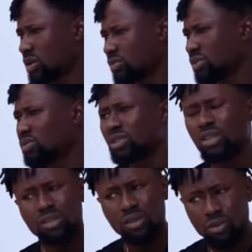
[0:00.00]
Babe, it's
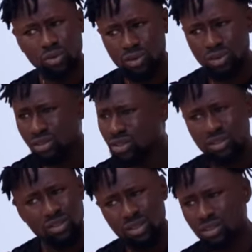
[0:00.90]
getting... No, it's
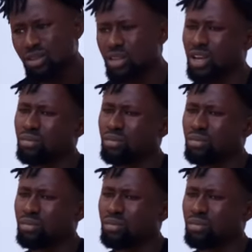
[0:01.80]
taking time.